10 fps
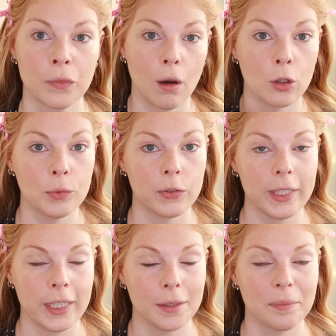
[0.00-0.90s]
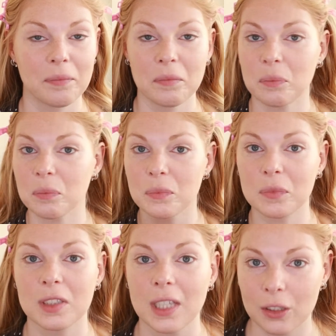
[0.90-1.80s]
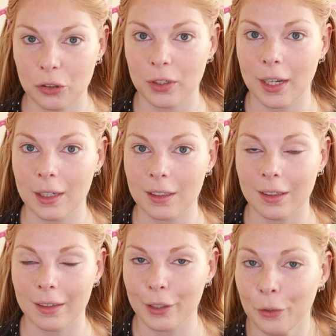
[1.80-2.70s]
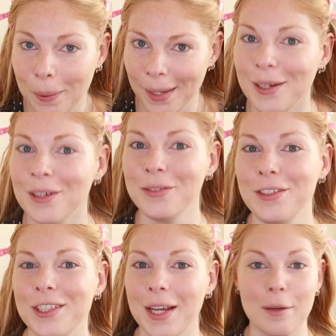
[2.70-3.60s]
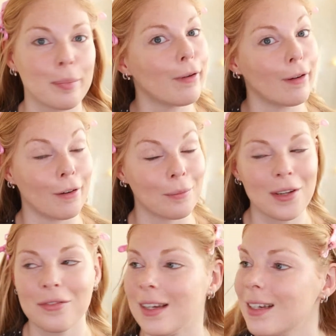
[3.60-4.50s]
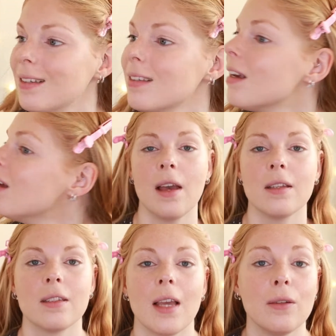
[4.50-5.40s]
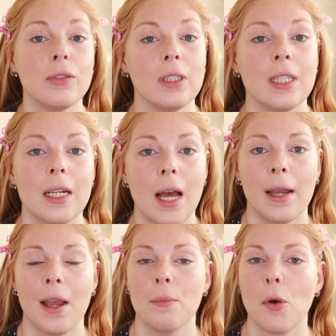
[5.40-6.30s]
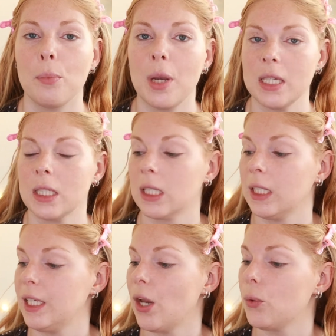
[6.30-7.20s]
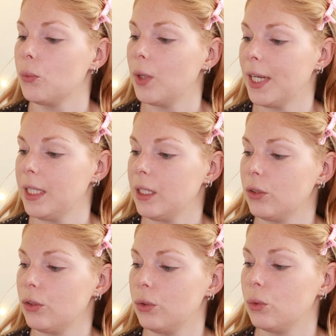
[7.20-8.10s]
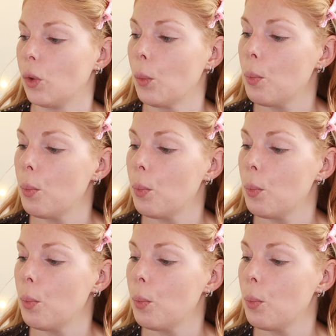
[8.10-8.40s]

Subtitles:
Hopefully that created a little bit of shape on my face. And after that, I am basically ready to